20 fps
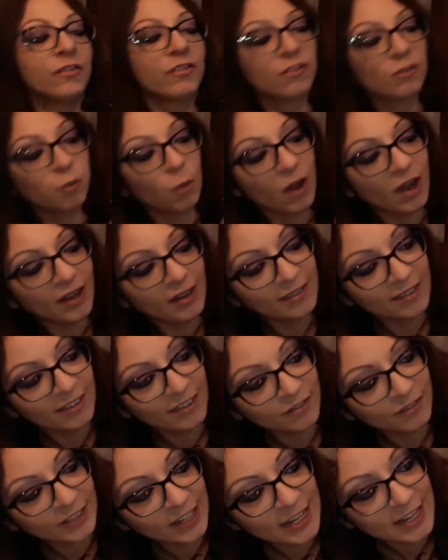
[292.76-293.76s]
Swans
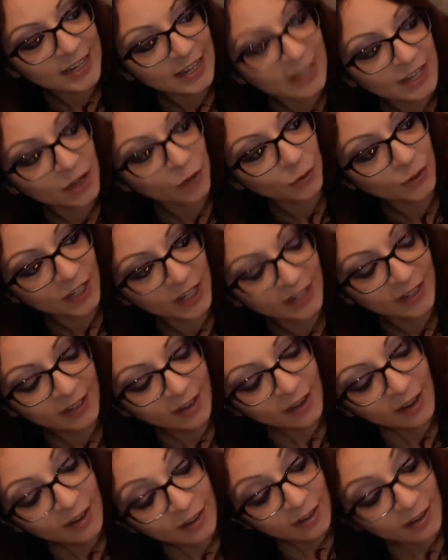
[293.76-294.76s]
of Lake Eola.
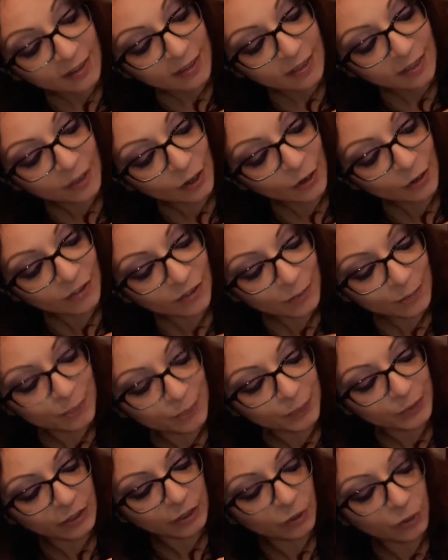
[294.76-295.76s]
There is a
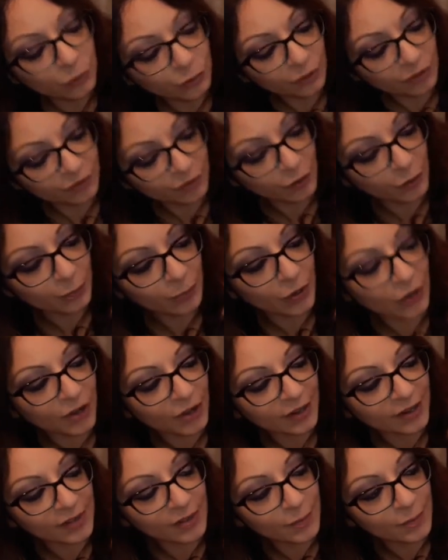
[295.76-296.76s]
beautiful
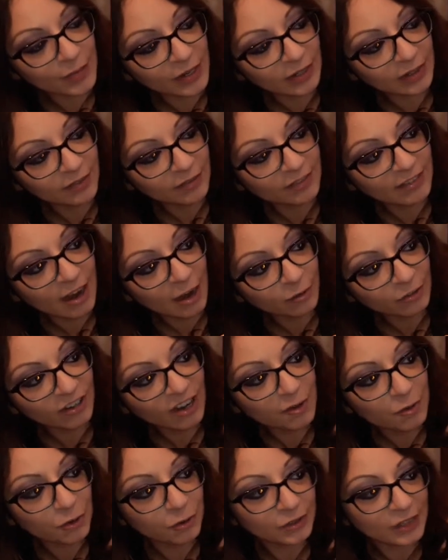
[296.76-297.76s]
park in the middle of
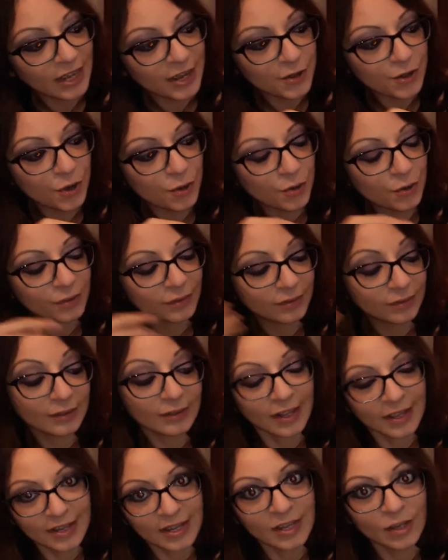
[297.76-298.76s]
downtown Orlando,
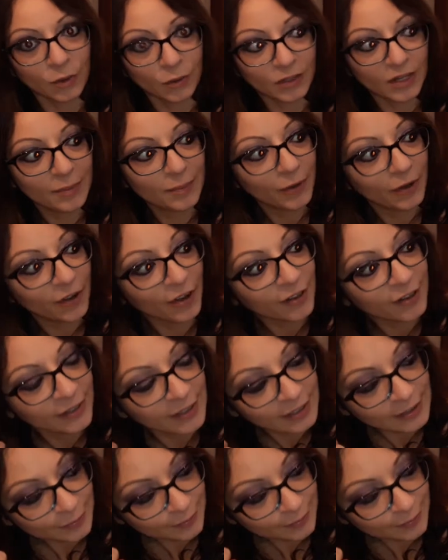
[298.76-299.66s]
Lake Eola Park,